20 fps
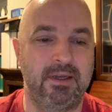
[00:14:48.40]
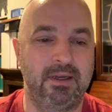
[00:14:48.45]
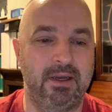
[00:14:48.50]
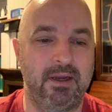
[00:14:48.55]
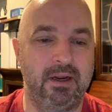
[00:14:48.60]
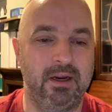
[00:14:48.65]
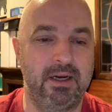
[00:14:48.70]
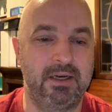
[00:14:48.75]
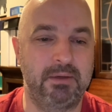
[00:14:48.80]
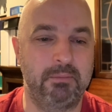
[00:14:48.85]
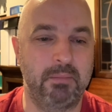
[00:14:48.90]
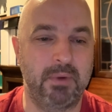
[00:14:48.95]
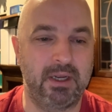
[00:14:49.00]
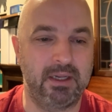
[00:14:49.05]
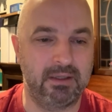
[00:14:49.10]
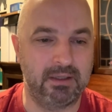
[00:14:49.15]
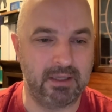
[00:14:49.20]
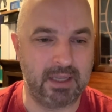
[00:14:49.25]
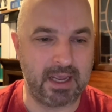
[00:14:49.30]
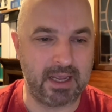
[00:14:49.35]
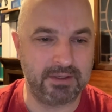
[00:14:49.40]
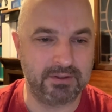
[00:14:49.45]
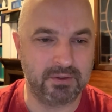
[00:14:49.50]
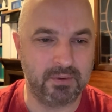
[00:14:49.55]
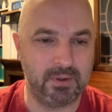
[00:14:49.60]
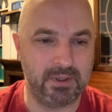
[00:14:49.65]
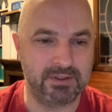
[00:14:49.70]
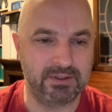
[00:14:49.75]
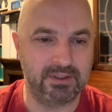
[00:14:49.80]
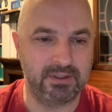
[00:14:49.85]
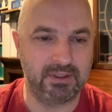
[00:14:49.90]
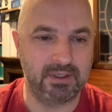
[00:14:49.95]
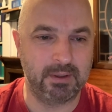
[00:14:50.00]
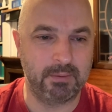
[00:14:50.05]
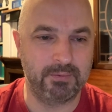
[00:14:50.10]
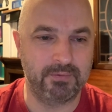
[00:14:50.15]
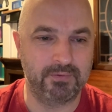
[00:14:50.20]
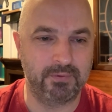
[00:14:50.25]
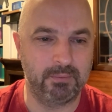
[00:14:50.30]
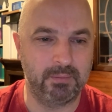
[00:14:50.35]
All right, my last question
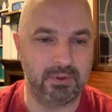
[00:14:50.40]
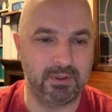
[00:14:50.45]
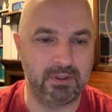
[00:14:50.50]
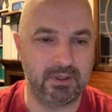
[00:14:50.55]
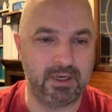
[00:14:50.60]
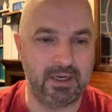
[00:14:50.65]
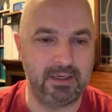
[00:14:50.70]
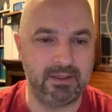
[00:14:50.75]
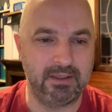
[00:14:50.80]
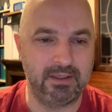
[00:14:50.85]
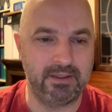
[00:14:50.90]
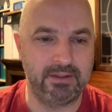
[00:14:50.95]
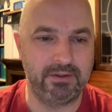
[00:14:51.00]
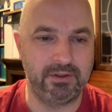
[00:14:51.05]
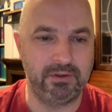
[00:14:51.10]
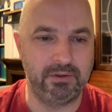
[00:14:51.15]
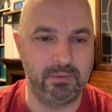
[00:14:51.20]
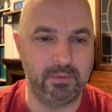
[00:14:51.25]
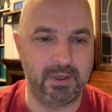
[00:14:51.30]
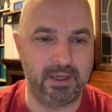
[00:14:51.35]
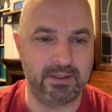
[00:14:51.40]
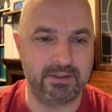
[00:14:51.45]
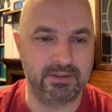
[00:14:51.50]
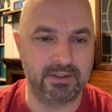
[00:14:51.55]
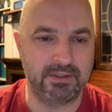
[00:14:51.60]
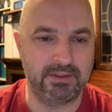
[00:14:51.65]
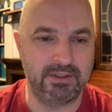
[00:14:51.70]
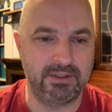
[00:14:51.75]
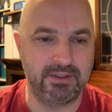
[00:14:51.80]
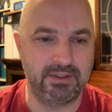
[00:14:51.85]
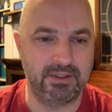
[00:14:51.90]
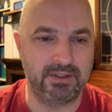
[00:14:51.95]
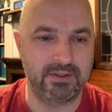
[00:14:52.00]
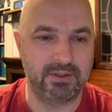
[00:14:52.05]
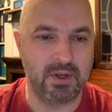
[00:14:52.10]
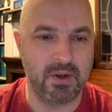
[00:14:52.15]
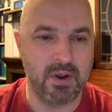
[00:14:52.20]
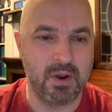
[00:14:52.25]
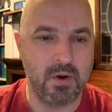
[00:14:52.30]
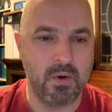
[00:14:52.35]
comes from Lila in the US, and she says,
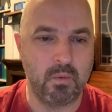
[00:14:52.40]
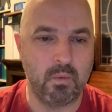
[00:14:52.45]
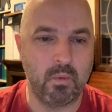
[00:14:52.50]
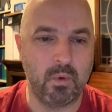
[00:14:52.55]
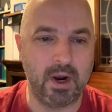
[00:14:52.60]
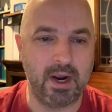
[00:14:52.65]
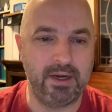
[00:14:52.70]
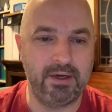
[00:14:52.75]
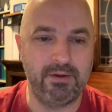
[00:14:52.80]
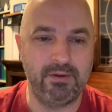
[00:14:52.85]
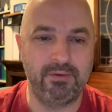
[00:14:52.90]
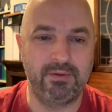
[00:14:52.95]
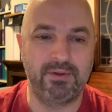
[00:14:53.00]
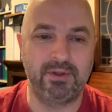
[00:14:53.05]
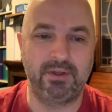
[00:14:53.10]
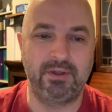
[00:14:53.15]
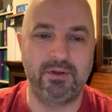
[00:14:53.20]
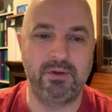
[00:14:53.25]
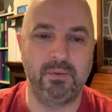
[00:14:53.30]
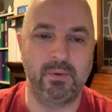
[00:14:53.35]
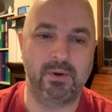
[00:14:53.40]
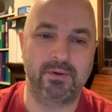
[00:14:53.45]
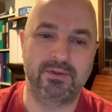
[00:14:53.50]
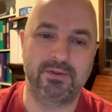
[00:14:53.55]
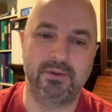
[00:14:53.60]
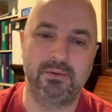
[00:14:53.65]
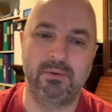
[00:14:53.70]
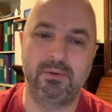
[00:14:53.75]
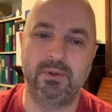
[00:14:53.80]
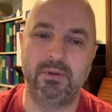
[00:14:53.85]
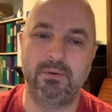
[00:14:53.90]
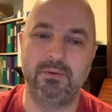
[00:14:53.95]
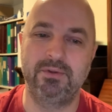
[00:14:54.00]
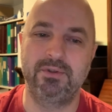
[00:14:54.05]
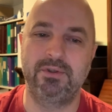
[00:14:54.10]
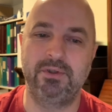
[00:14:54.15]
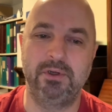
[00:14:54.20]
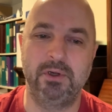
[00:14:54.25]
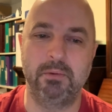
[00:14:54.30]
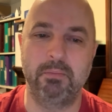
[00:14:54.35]
Why do you think you are so close
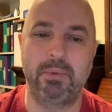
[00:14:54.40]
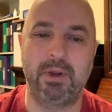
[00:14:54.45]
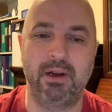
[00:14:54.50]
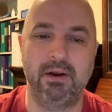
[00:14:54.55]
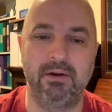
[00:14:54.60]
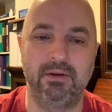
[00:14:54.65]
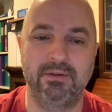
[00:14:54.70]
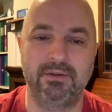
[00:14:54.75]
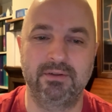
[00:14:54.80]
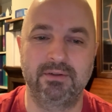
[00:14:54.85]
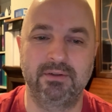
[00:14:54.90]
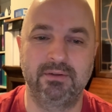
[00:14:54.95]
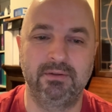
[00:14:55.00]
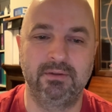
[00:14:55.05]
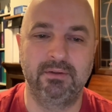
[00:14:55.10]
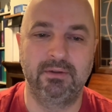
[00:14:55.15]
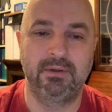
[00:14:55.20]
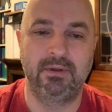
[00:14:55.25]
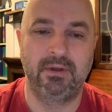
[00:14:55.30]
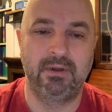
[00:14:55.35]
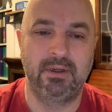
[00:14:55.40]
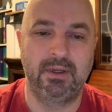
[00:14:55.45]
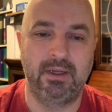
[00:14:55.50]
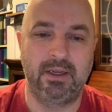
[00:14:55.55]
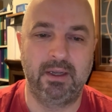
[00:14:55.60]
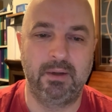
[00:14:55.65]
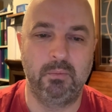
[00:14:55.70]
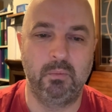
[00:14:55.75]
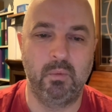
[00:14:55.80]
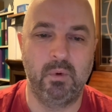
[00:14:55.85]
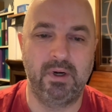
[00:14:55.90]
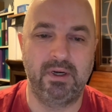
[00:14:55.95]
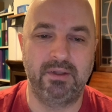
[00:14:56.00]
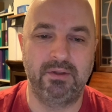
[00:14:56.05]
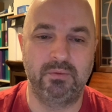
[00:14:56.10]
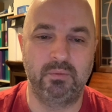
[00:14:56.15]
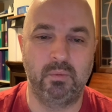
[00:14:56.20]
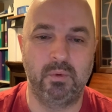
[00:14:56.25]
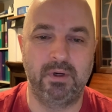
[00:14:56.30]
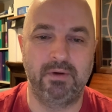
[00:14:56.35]
to your parents? And what
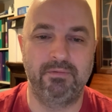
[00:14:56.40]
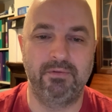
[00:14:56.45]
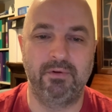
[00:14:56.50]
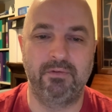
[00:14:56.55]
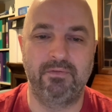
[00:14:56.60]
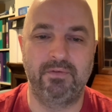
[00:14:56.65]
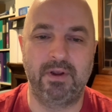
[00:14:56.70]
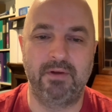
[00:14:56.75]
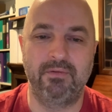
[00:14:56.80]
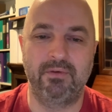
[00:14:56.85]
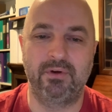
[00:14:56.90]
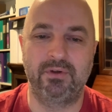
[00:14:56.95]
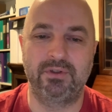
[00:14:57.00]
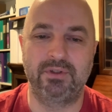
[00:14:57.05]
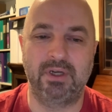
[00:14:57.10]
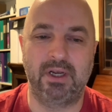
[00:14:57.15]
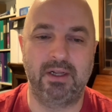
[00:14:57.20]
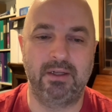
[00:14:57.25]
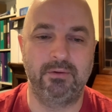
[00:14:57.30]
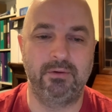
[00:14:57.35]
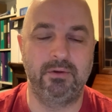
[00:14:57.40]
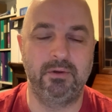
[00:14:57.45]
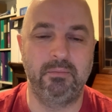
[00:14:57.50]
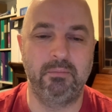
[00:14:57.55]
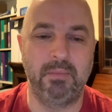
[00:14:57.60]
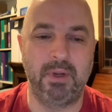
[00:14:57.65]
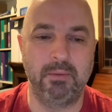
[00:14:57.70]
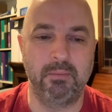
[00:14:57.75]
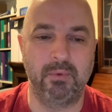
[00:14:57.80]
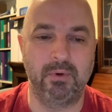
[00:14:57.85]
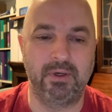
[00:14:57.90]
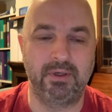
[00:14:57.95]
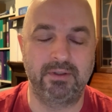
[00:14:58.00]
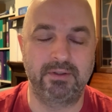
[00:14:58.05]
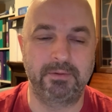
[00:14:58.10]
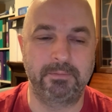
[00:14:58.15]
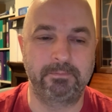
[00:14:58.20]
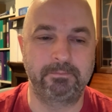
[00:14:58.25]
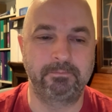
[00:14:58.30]
is one of your favorite childhood memories?